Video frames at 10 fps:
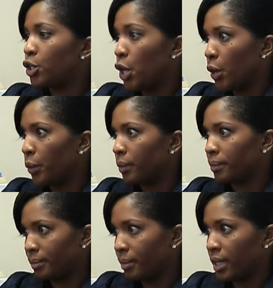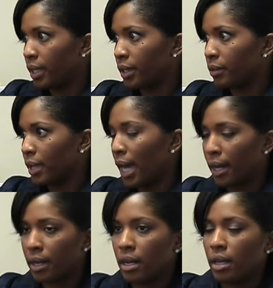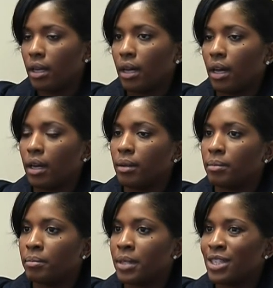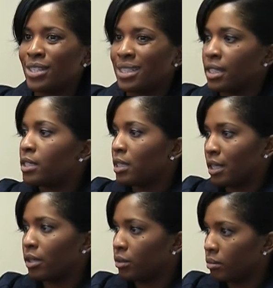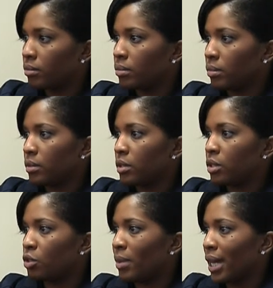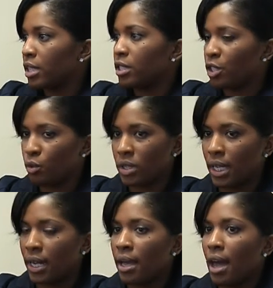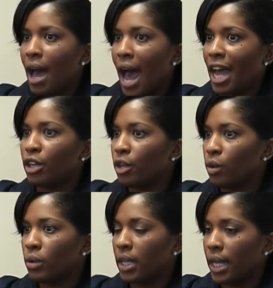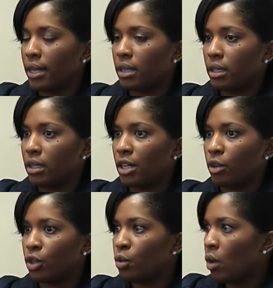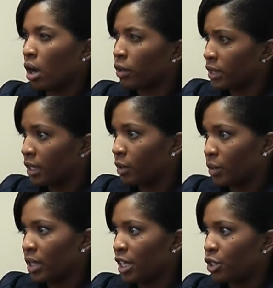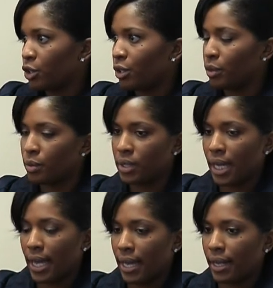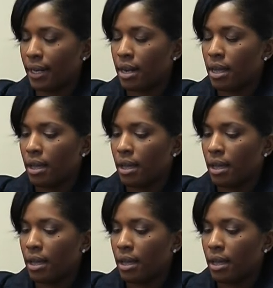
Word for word: No, be clear on that. Um, but just as a signal to my constituents that I know that you know you all are dealing with issues and.